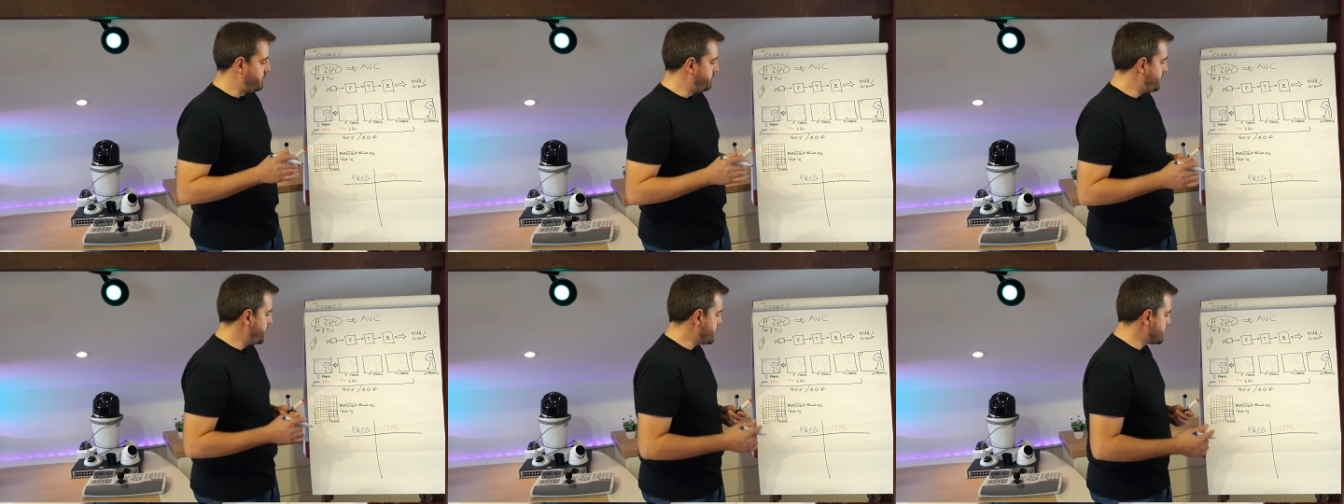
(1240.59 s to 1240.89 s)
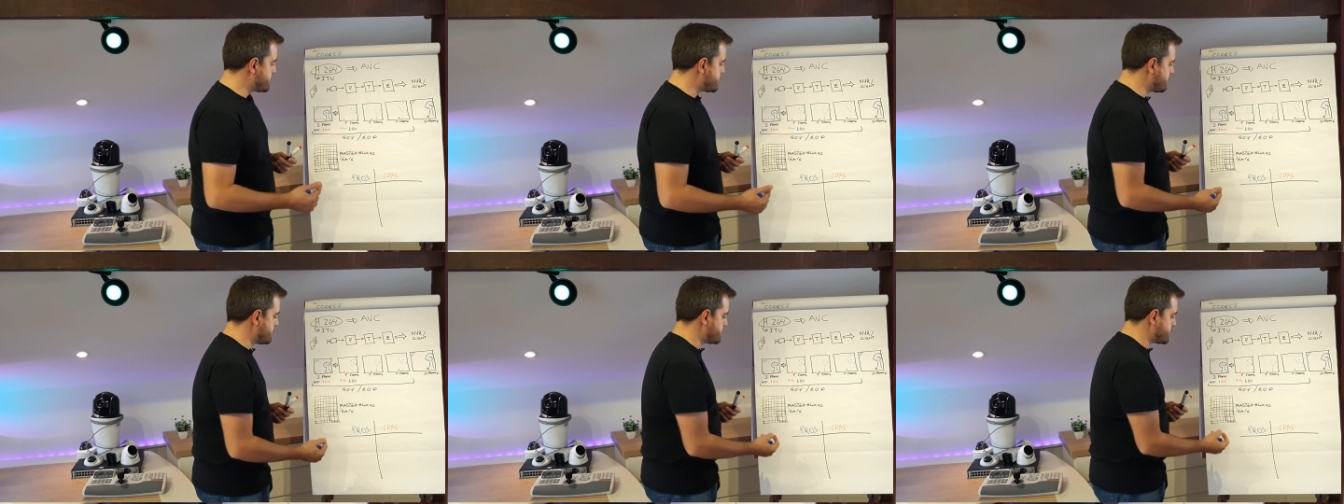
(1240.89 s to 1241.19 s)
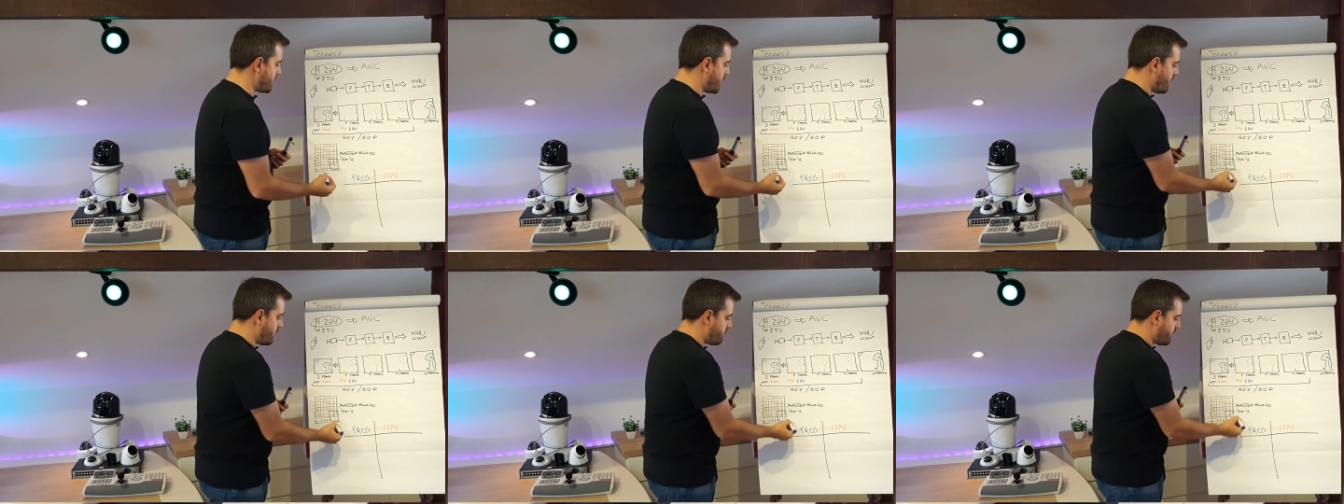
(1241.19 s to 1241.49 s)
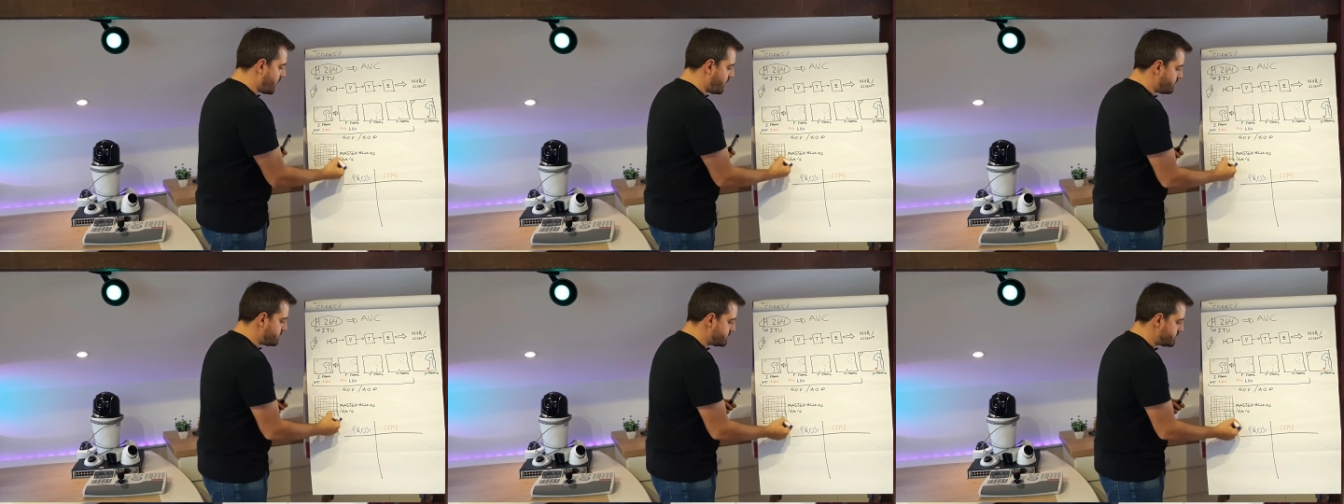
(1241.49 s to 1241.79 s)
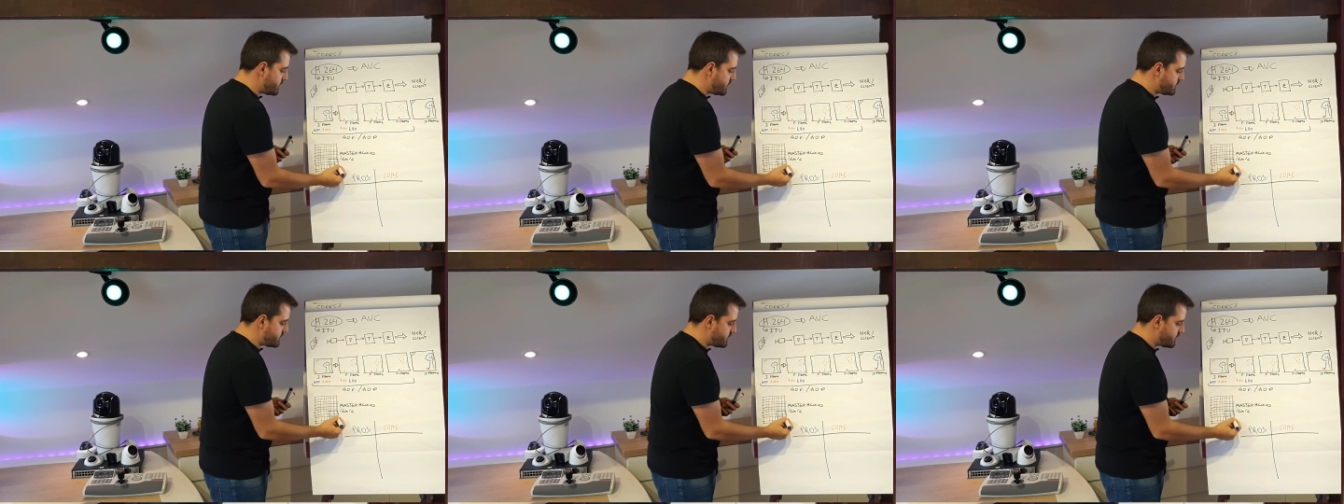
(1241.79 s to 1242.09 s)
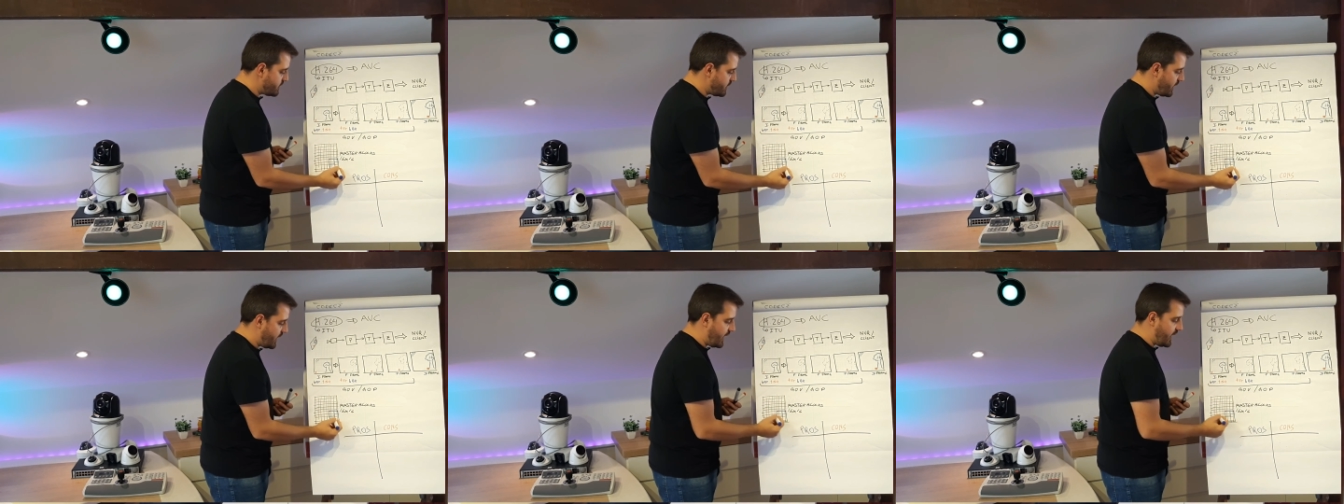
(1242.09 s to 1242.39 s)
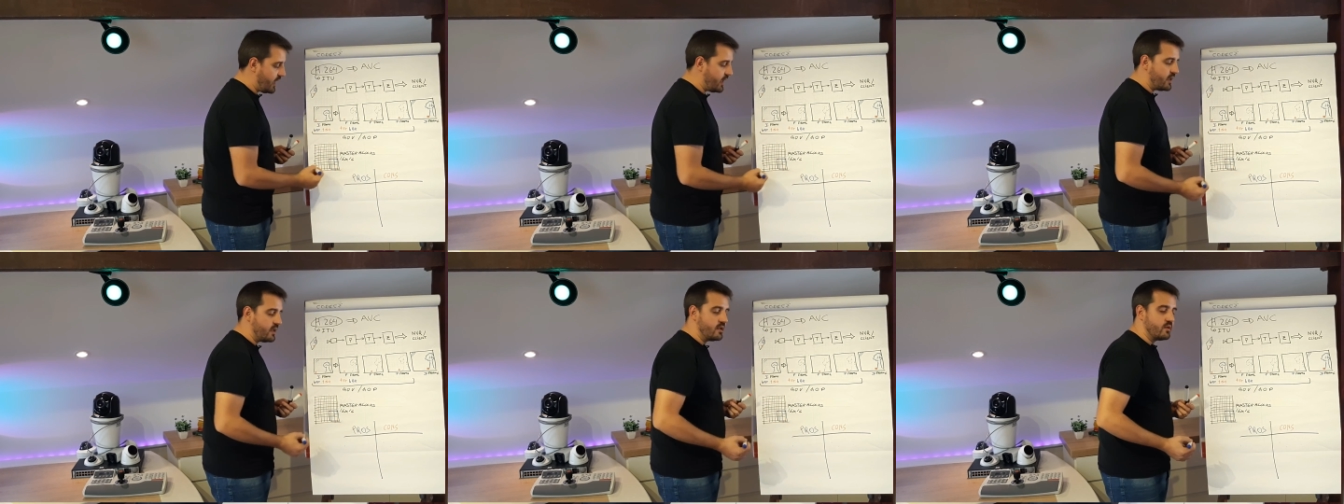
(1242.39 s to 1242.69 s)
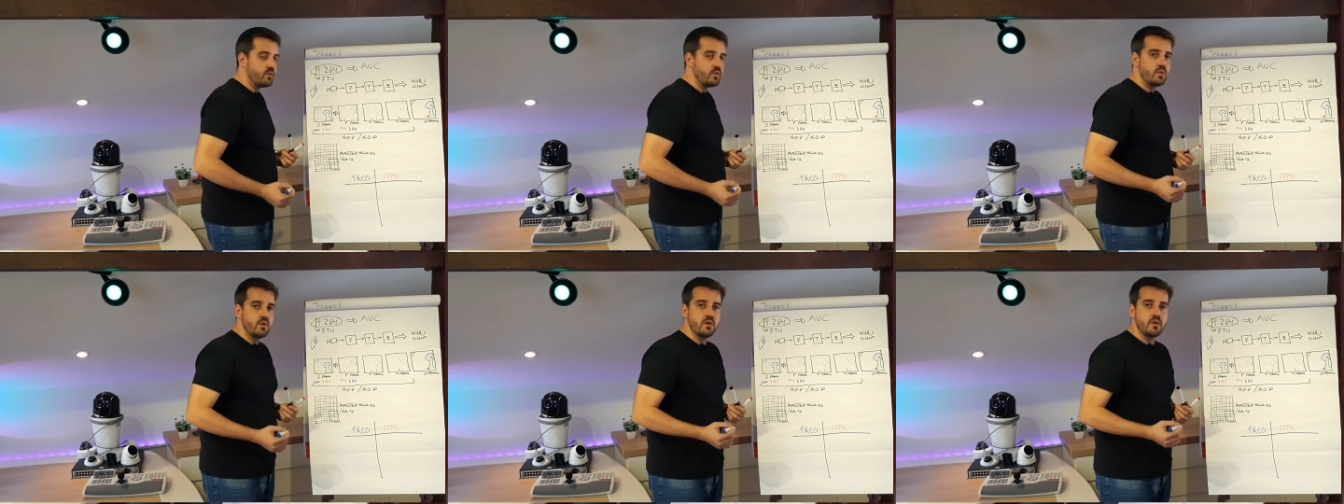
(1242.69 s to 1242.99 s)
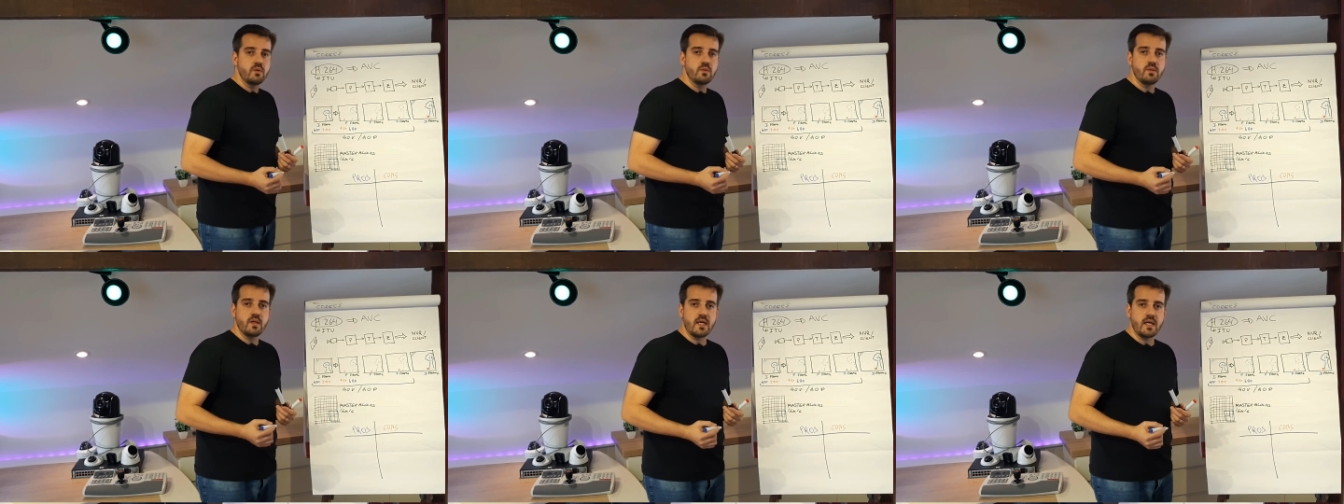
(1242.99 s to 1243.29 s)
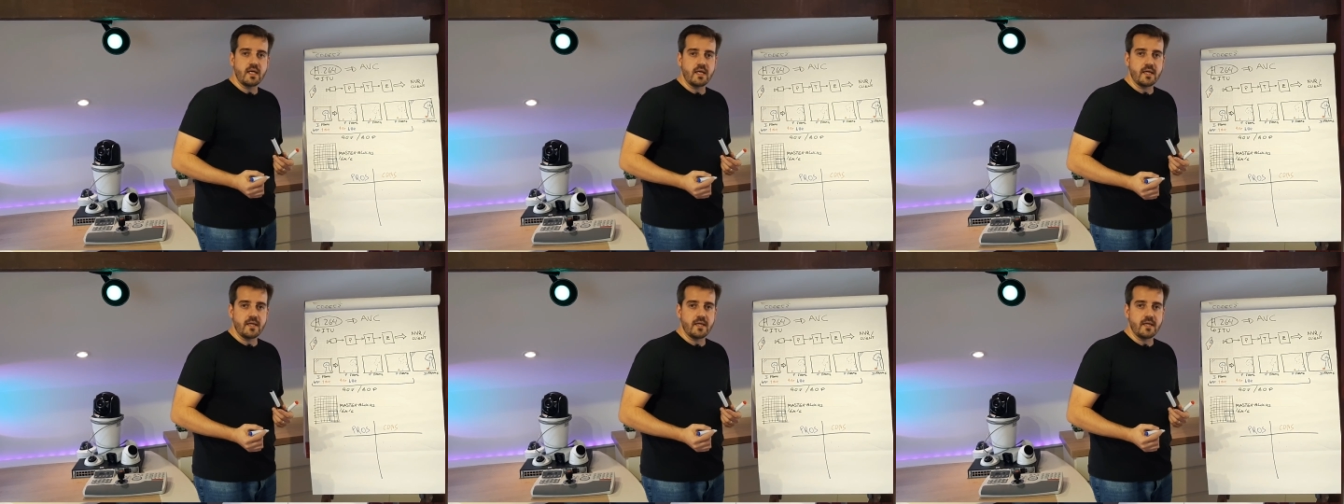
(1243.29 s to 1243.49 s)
pixels around it, and it will